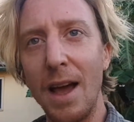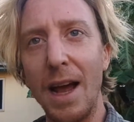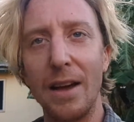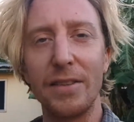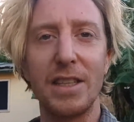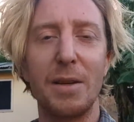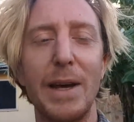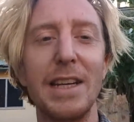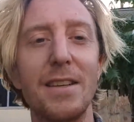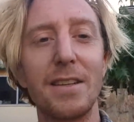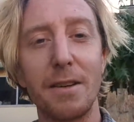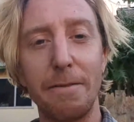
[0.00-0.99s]
how these
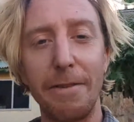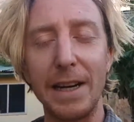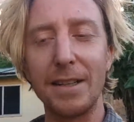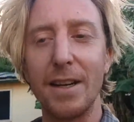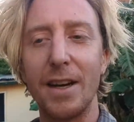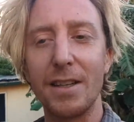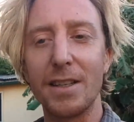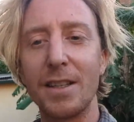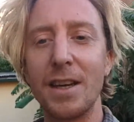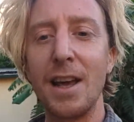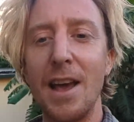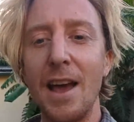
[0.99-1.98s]
spaces affect
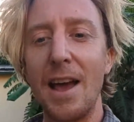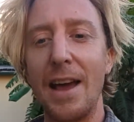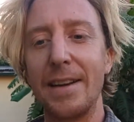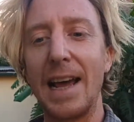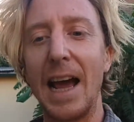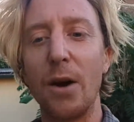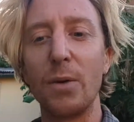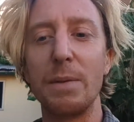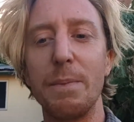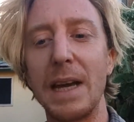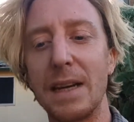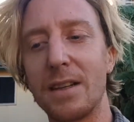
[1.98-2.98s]
us and how we
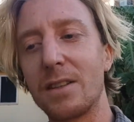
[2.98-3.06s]
make